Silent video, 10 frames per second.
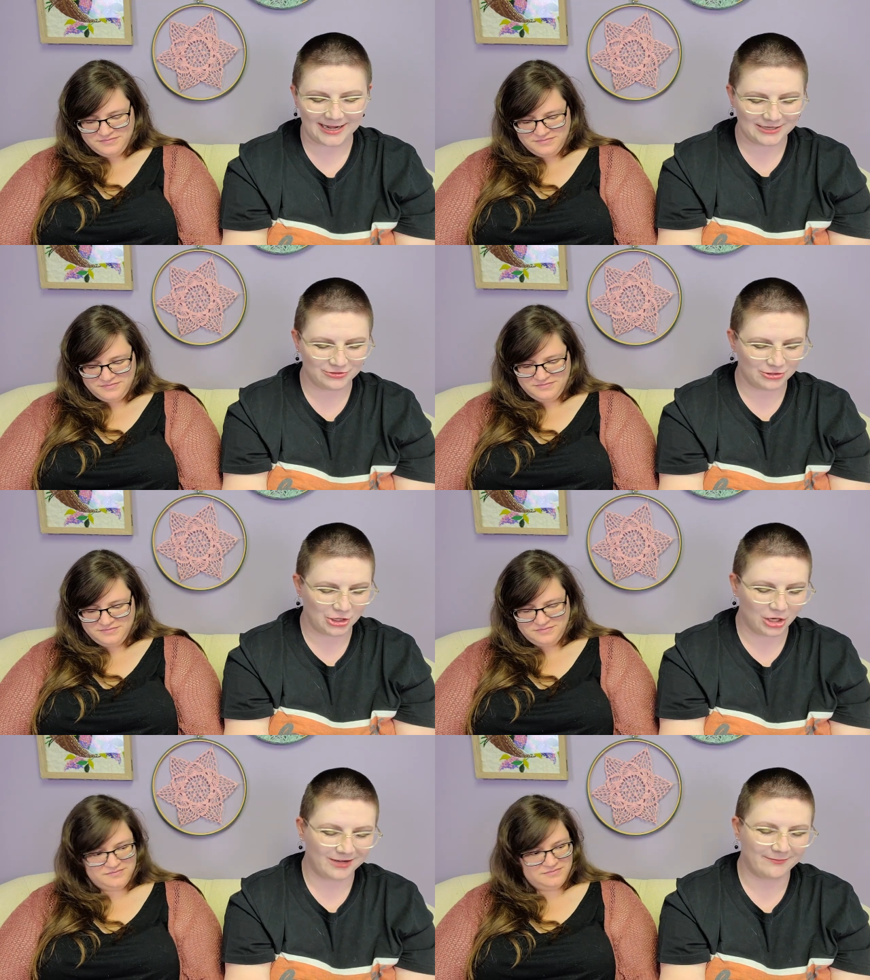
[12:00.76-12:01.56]
Speaker 1: got into an
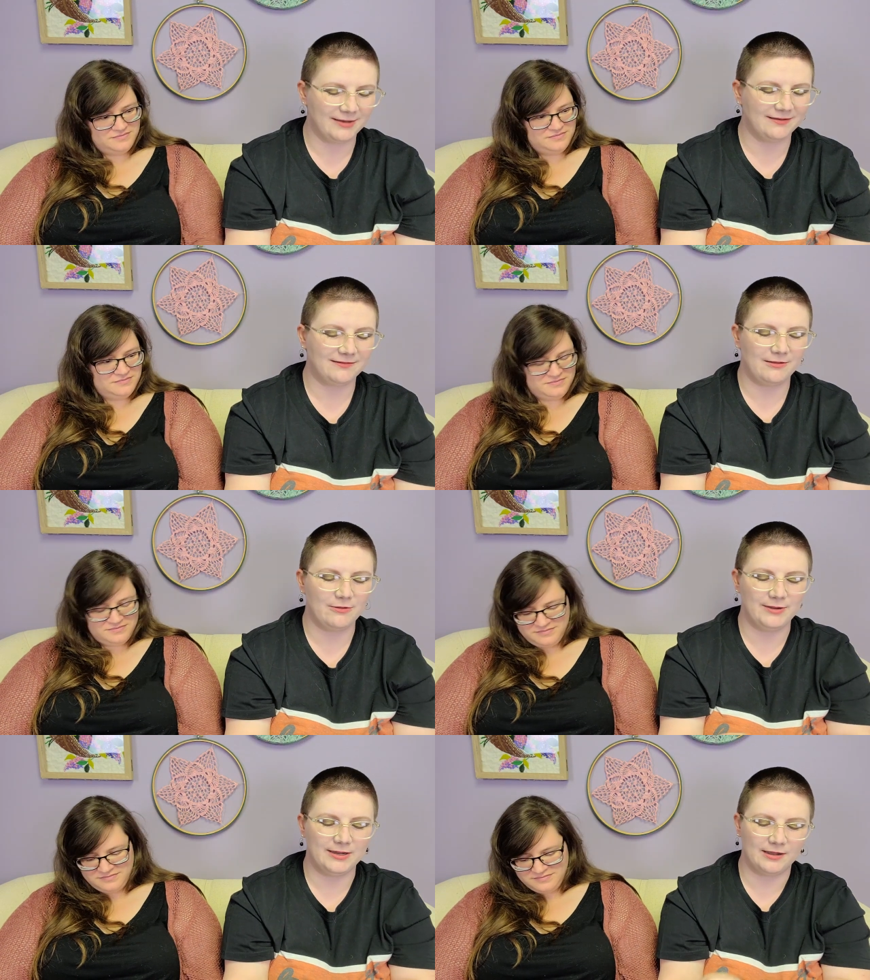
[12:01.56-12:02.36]
argument
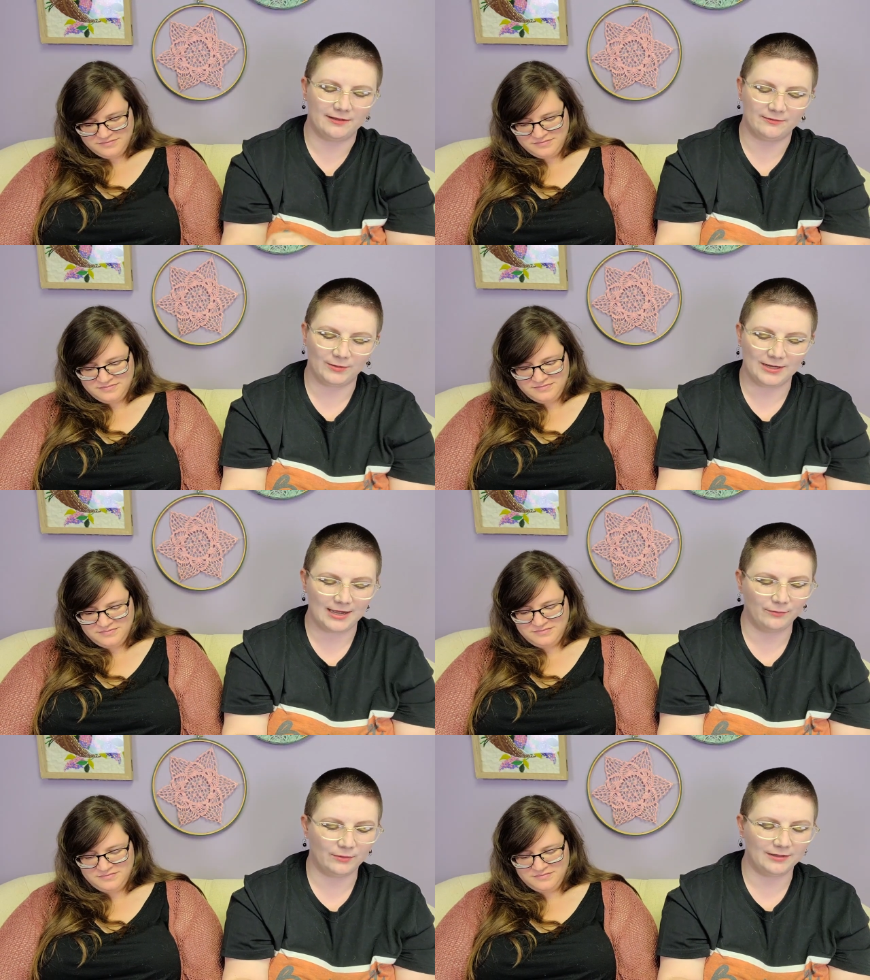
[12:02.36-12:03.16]
because when
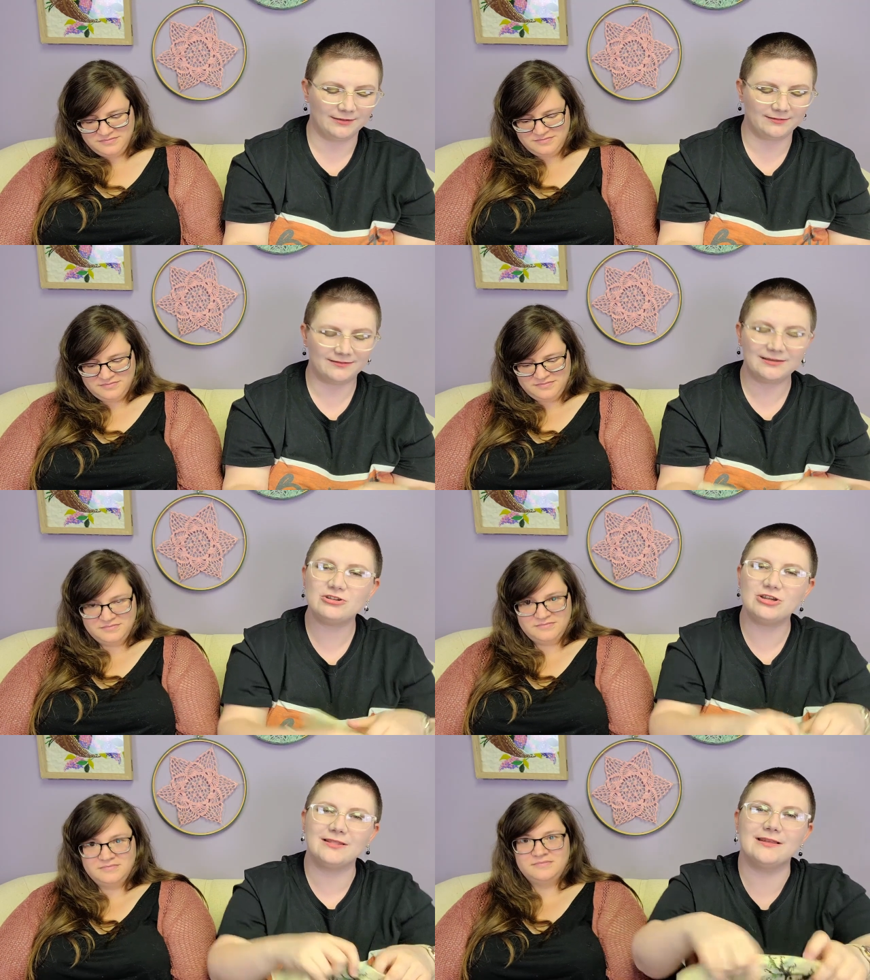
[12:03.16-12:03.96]
I was
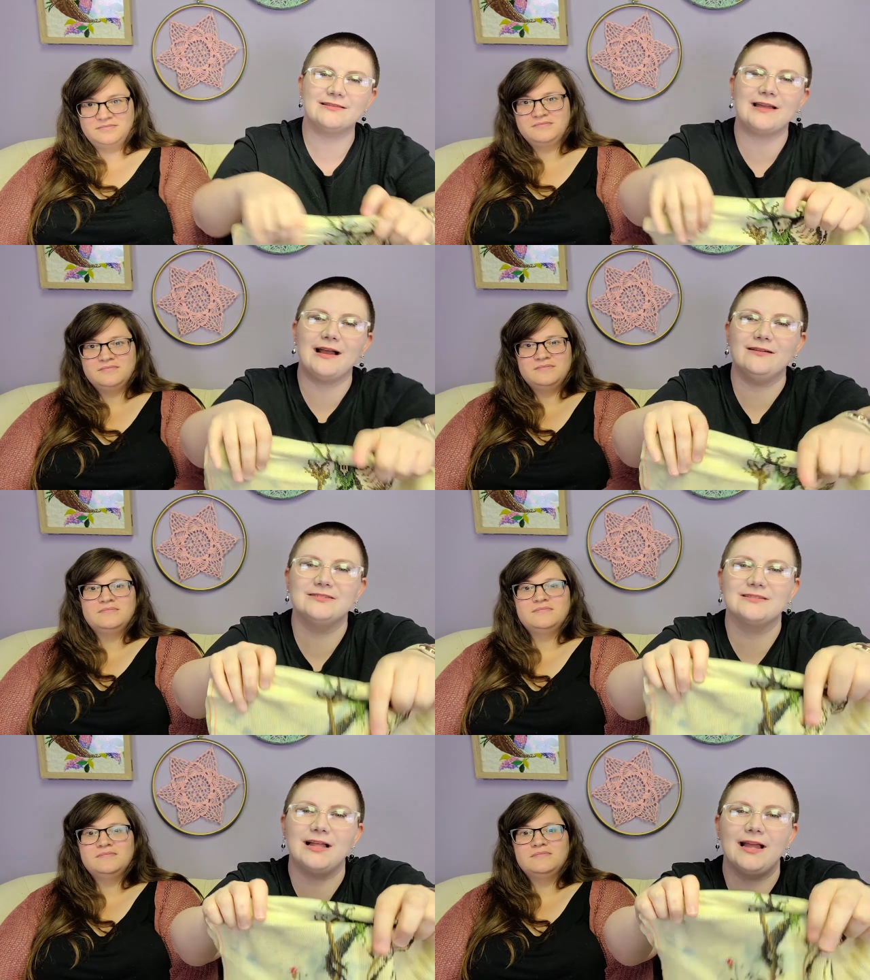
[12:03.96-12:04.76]
stitching this, I
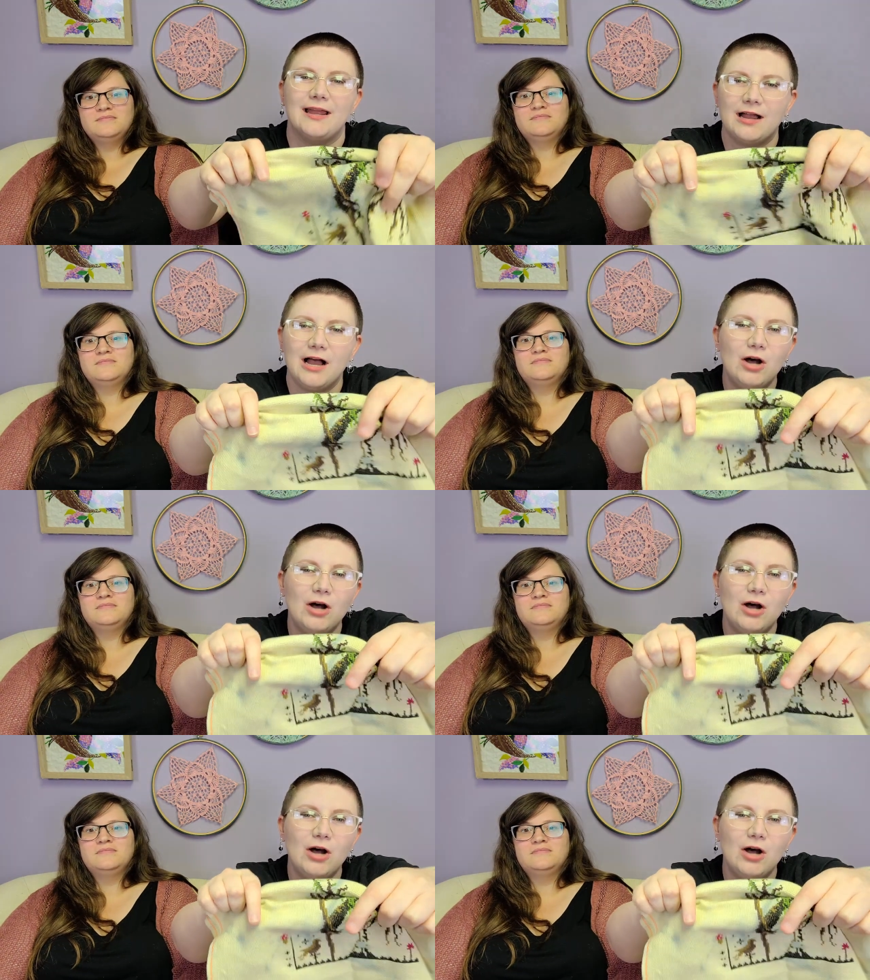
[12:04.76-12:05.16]
was like,